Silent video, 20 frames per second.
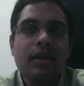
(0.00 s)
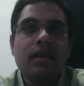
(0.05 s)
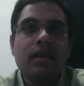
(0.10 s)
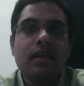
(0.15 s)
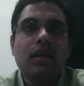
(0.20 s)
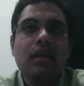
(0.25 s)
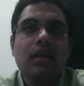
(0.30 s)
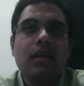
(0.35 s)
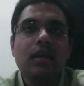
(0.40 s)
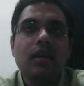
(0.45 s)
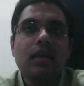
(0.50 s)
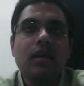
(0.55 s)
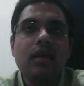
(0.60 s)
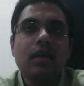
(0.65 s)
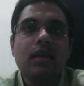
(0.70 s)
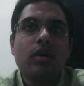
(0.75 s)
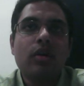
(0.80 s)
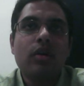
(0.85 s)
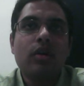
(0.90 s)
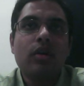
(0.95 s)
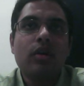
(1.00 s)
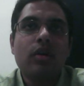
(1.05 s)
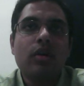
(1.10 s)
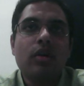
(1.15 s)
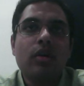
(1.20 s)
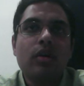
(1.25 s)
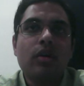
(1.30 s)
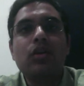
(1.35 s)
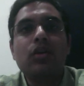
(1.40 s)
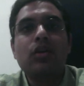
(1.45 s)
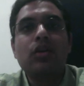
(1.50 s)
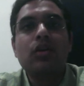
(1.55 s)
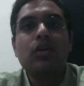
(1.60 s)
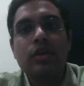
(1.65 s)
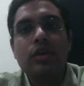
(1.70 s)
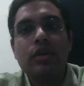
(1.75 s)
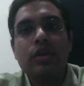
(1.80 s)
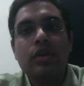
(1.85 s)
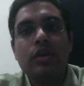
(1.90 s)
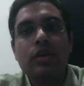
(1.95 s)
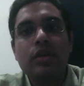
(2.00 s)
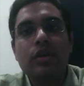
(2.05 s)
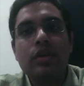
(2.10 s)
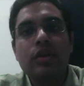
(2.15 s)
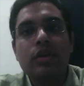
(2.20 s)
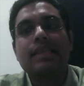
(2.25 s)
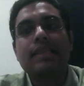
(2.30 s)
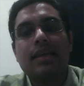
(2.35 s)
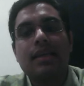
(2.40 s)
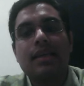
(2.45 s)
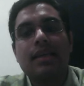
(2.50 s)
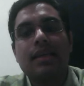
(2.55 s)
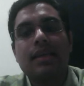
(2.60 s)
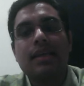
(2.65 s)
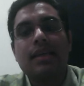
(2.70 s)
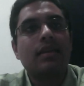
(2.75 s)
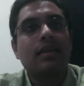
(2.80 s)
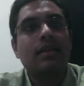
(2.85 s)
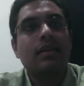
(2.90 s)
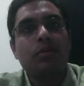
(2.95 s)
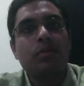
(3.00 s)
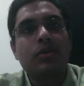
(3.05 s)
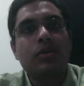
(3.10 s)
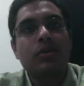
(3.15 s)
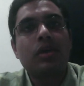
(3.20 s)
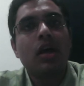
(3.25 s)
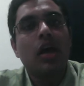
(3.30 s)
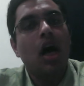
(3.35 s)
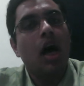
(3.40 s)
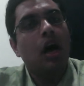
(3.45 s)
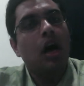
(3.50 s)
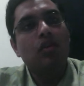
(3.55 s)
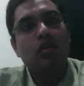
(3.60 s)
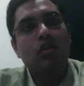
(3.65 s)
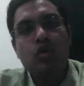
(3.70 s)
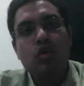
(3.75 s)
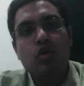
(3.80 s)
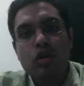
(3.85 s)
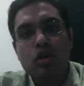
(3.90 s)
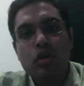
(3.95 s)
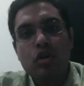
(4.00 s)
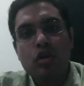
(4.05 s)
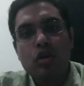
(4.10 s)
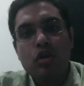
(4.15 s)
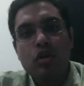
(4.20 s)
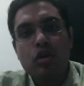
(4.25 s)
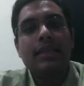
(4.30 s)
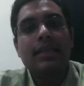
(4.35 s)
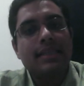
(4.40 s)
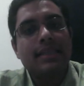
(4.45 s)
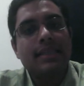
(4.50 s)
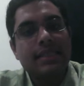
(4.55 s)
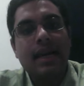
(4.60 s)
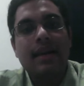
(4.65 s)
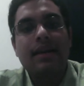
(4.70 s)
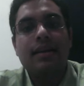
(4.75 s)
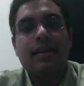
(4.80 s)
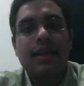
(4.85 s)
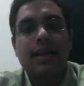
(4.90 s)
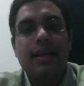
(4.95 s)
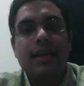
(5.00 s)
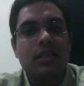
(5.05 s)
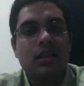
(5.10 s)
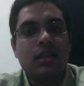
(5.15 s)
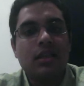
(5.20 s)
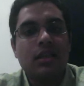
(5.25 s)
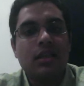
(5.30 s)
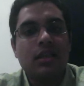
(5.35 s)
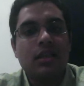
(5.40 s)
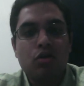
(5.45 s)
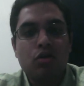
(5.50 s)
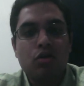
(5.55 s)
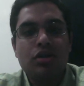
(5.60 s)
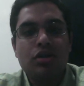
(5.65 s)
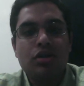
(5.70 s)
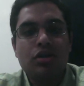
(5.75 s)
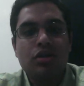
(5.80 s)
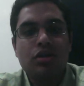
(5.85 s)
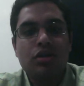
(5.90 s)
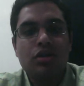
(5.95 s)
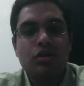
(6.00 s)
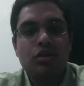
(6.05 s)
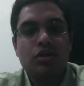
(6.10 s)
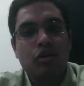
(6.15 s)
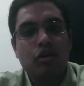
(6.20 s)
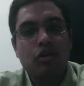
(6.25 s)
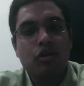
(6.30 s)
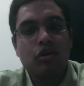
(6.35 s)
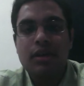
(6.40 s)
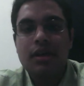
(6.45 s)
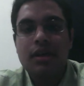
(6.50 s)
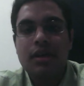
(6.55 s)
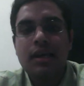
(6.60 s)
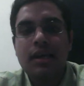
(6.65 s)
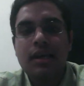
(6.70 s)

Indian law is quite unique in the sense that it adopts a uniform and standardized approach for children.